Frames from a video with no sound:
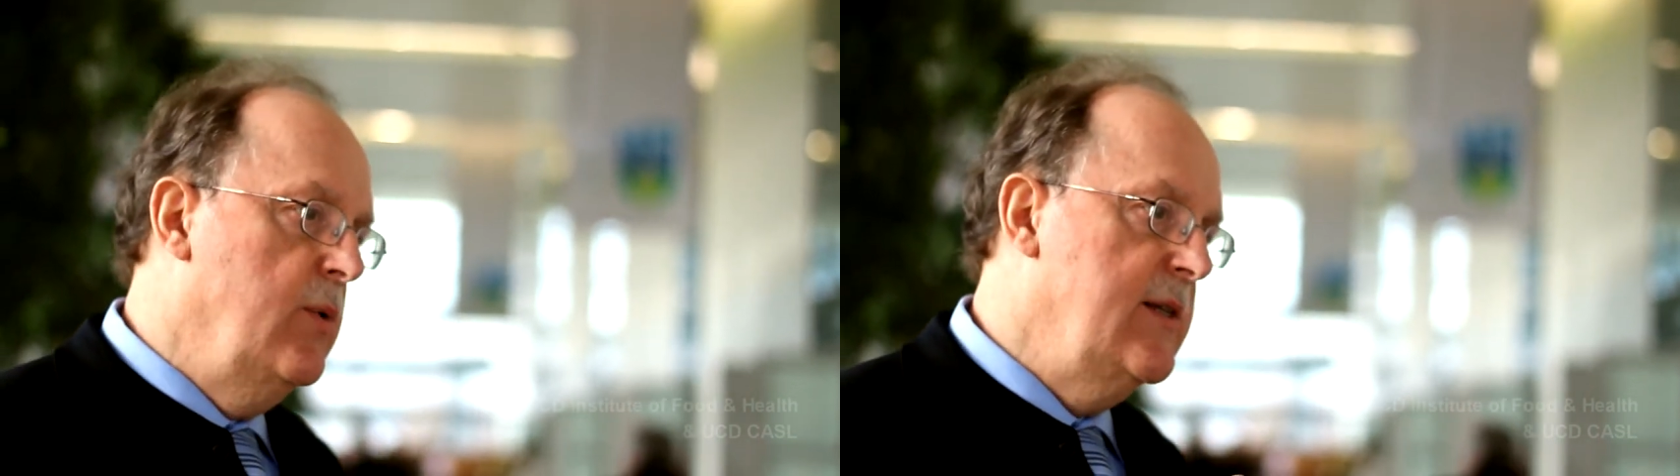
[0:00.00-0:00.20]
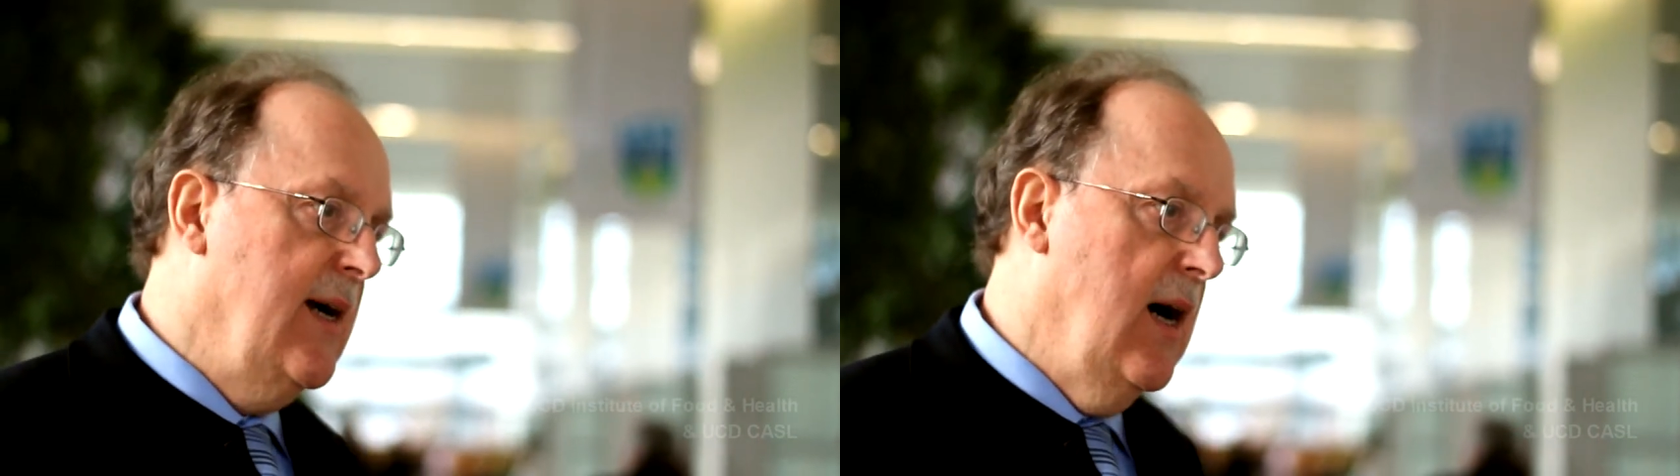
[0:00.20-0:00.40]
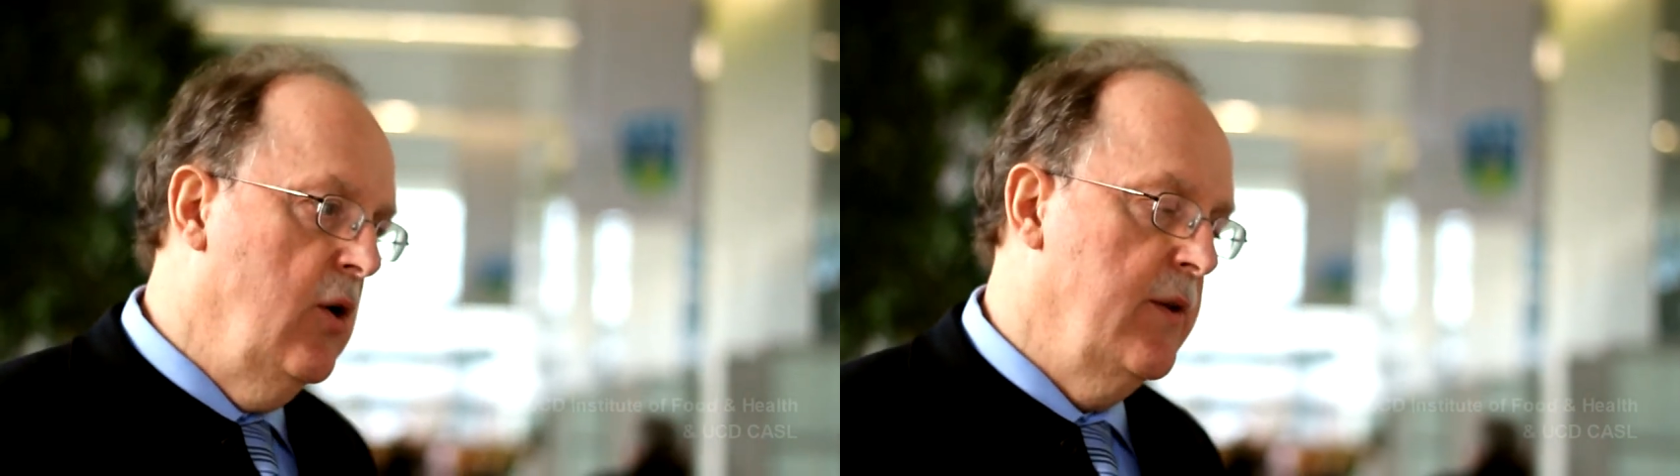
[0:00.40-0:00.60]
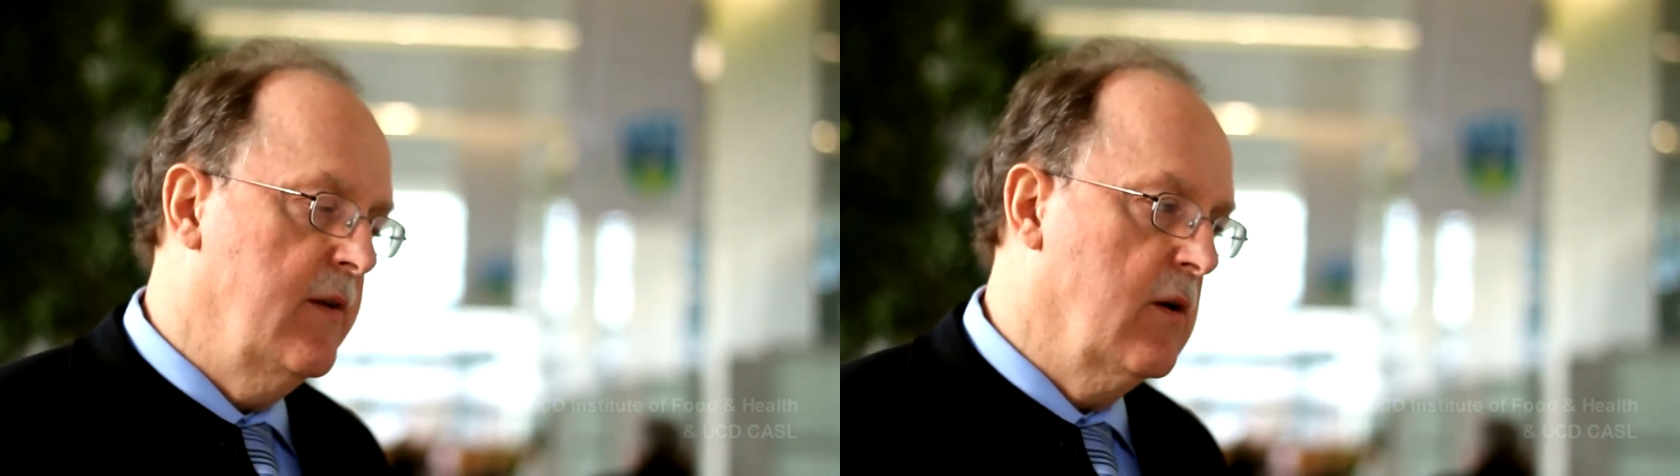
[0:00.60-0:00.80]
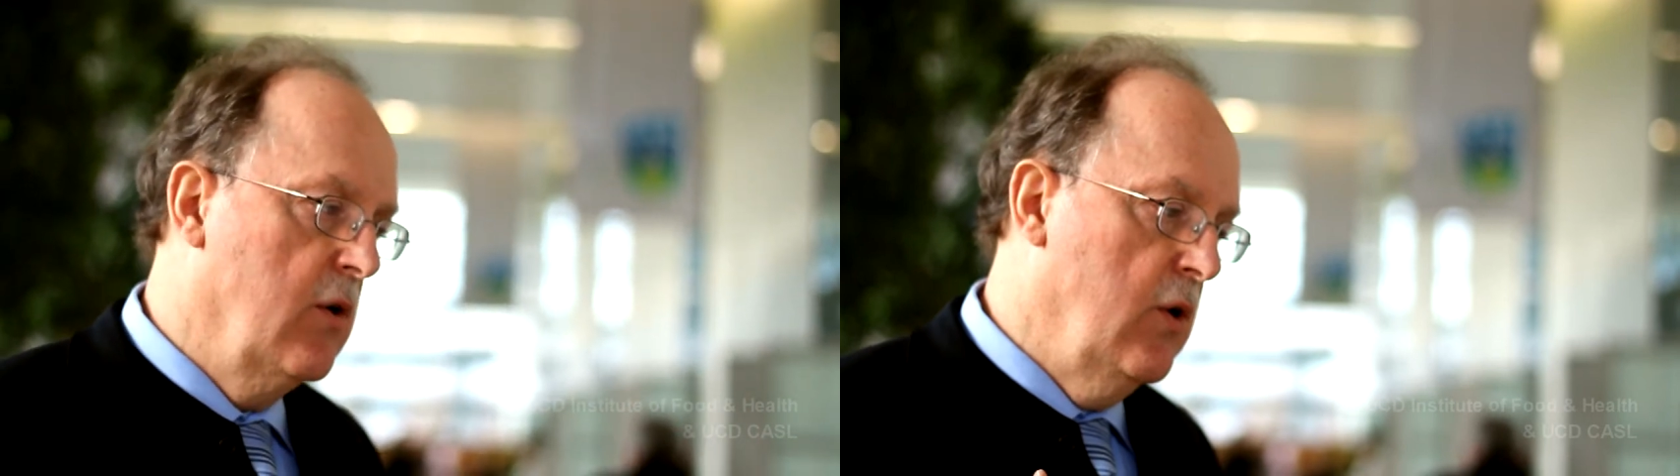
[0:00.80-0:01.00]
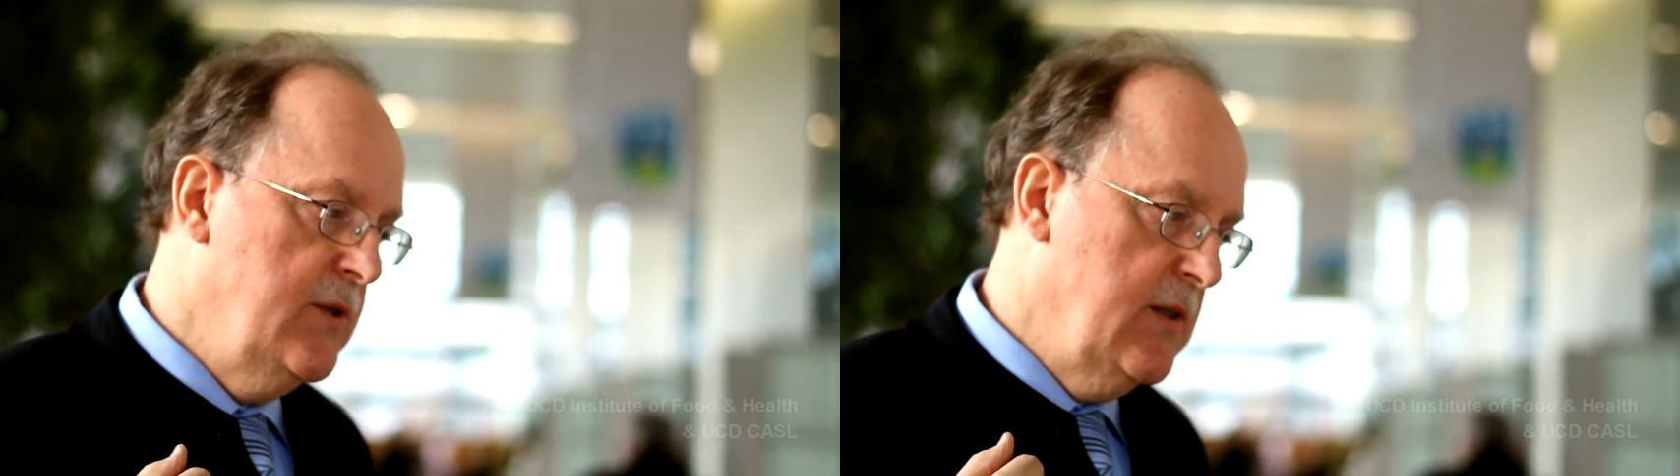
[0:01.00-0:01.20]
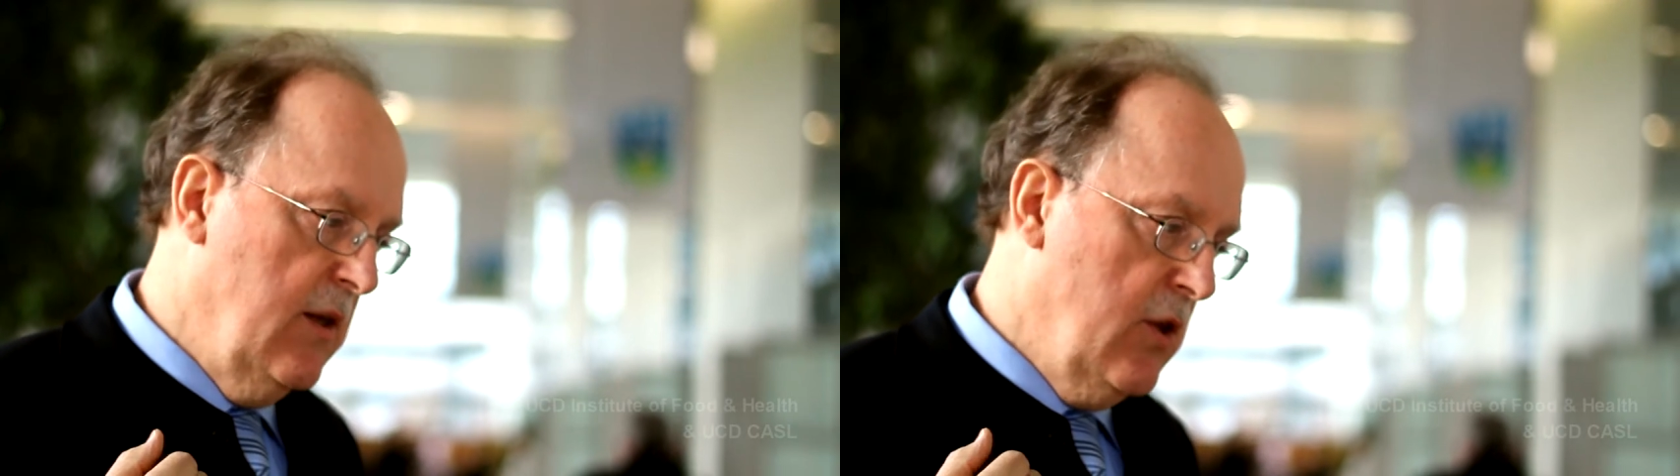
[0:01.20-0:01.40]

without the growth in